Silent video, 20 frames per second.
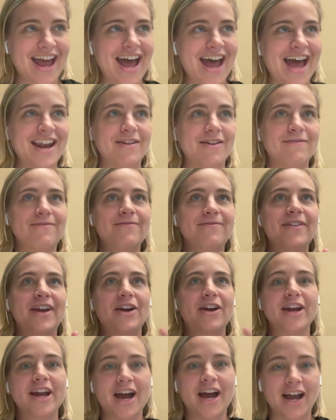at a
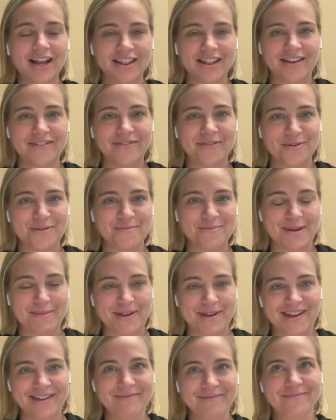very high level,
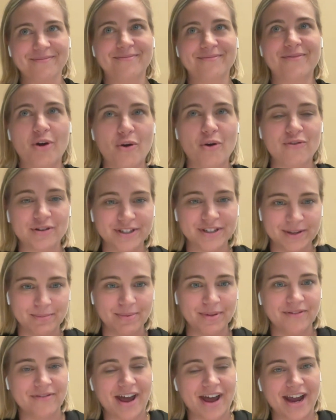maybe
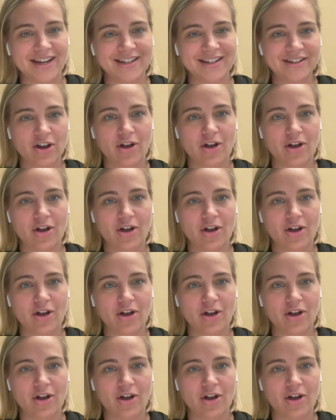oversimplified,